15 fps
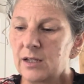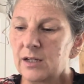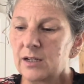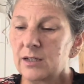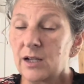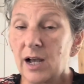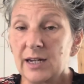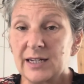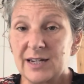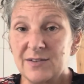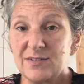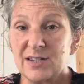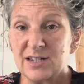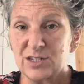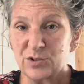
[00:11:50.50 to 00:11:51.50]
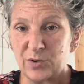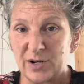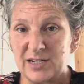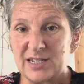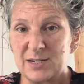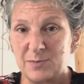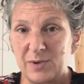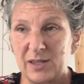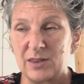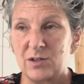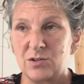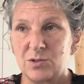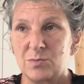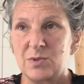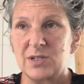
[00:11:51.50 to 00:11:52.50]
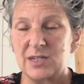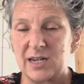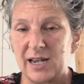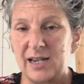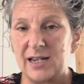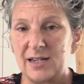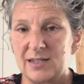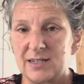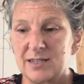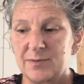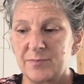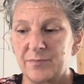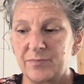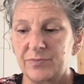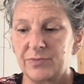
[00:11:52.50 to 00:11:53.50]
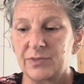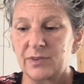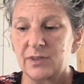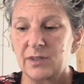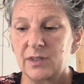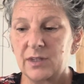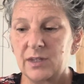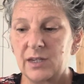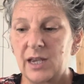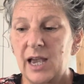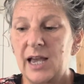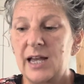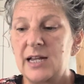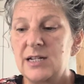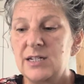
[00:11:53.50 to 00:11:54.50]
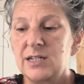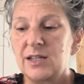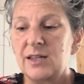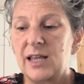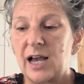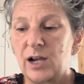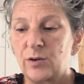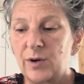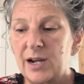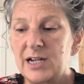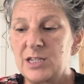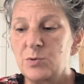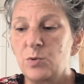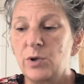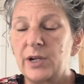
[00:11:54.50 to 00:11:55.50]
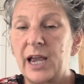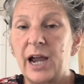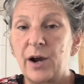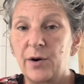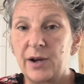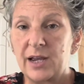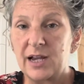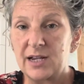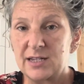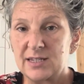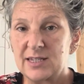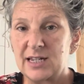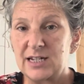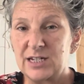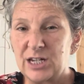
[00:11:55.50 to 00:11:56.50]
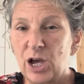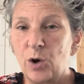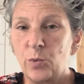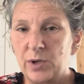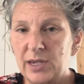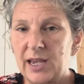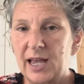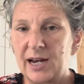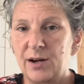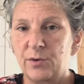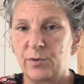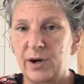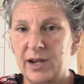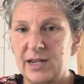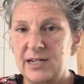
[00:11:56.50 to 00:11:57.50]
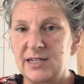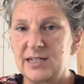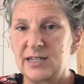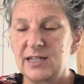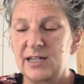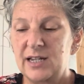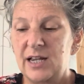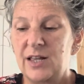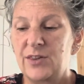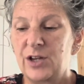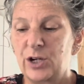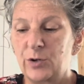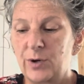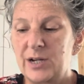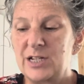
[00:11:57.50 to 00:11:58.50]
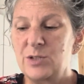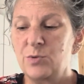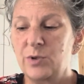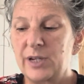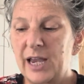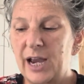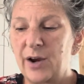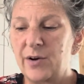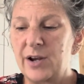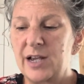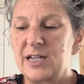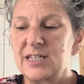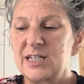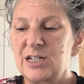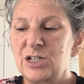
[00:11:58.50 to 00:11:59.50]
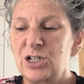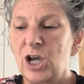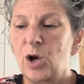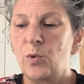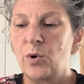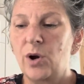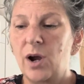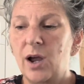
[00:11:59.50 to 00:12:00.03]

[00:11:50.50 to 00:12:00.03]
God gives us grace to make those mistakes. And that grace will carry us until we get it right. That grace will carry us until we're